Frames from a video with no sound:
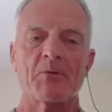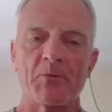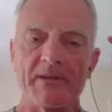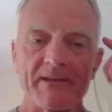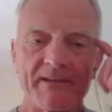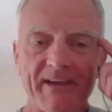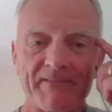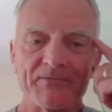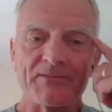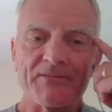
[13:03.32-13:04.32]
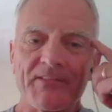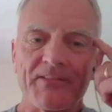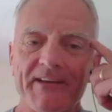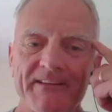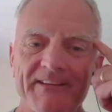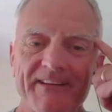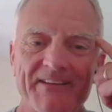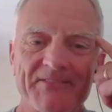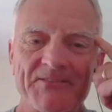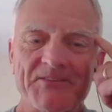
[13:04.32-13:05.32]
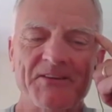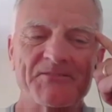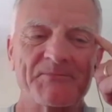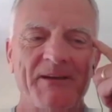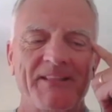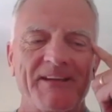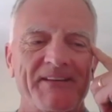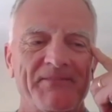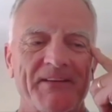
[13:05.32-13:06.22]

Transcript: week after the flight, and has it changed my life?